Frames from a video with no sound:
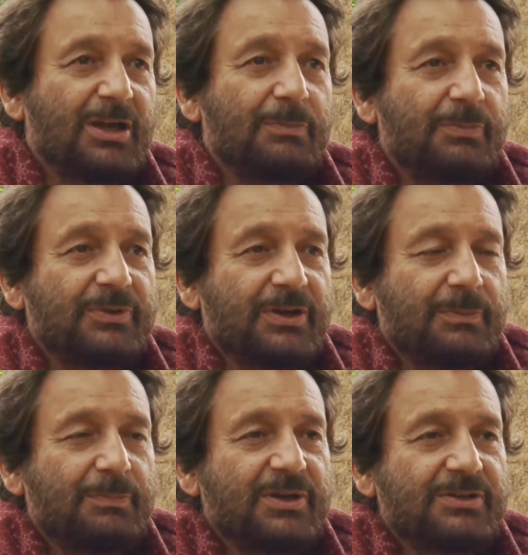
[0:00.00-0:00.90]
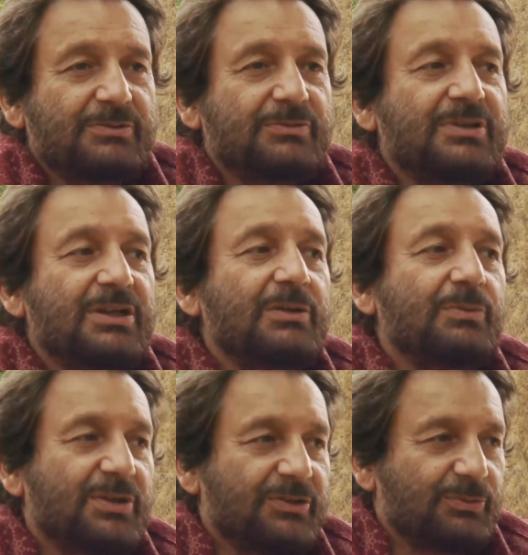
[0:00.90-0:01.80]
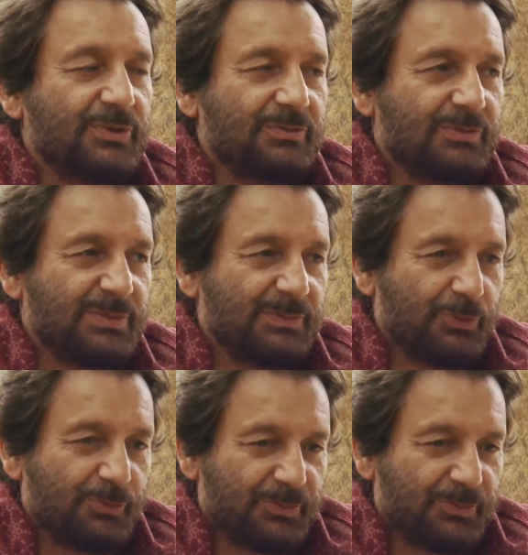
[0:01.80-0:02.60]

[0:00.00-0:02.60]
their ability to deal with this world will be more